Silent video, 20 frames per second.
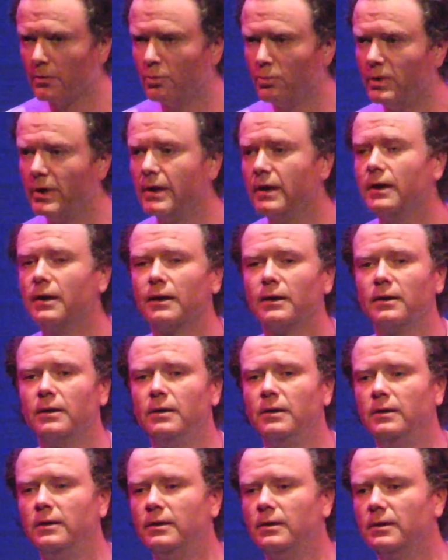We
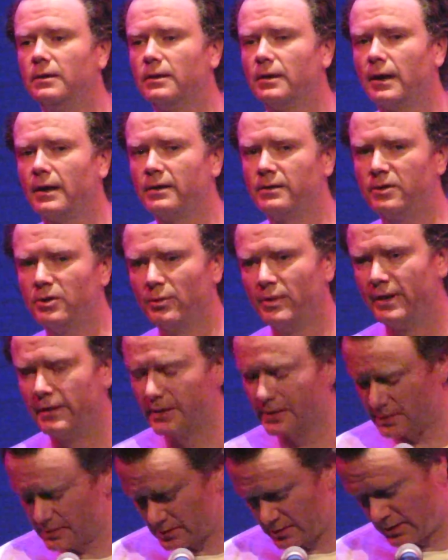are doing
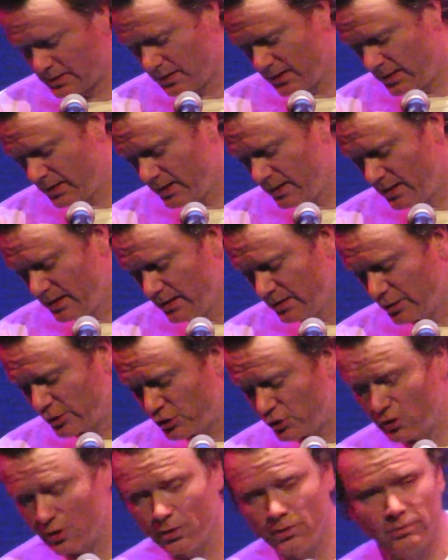this to
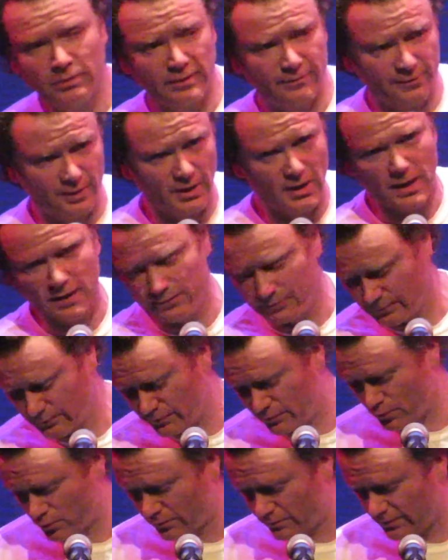show the forgotten
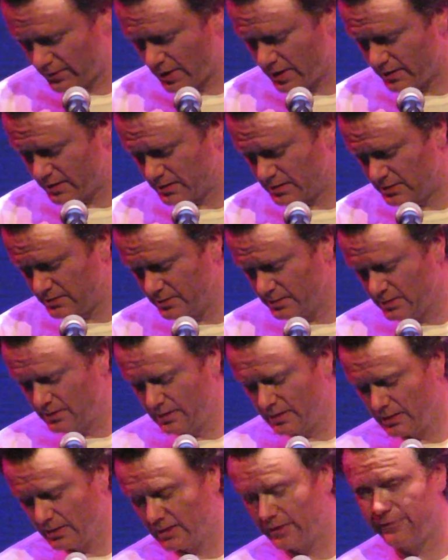forefathers,
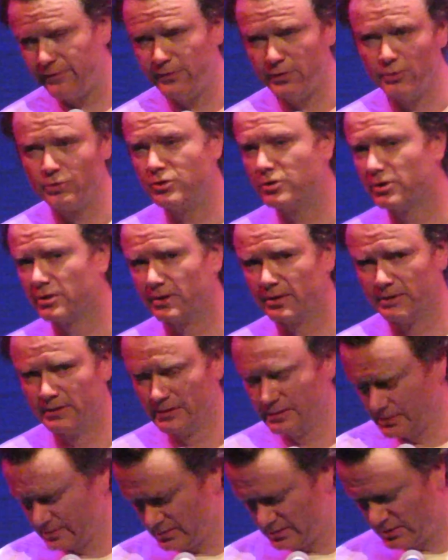the future
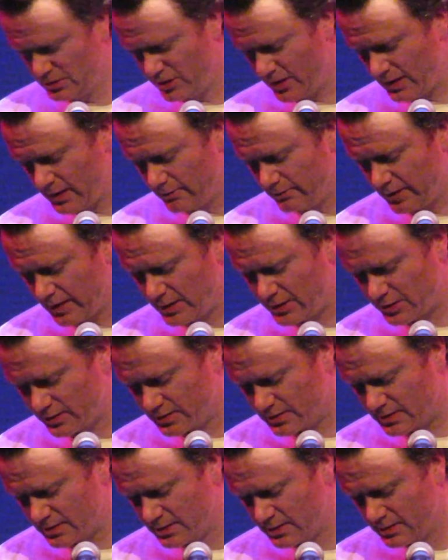
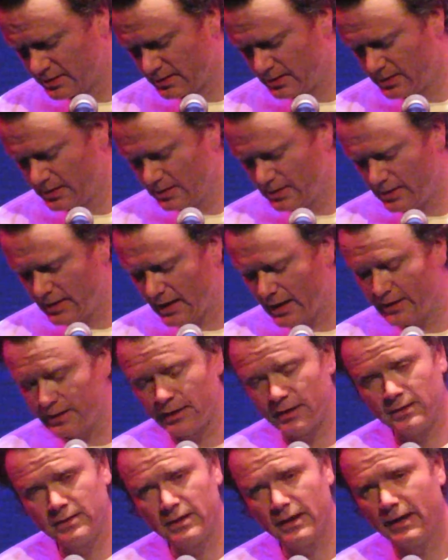generations, and
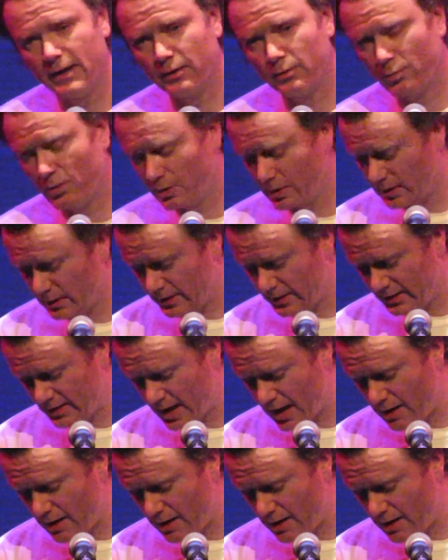the entire world that